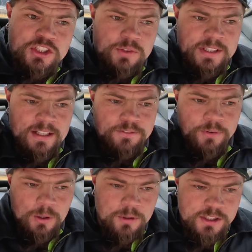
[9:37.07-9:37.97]
shoot down
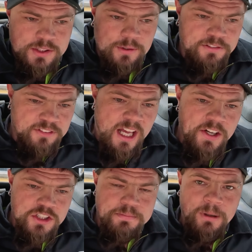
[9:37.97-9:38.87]
forward to a
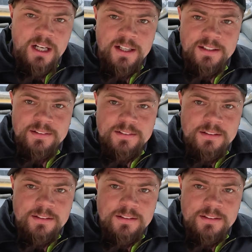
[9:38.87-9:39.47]
flatter spot.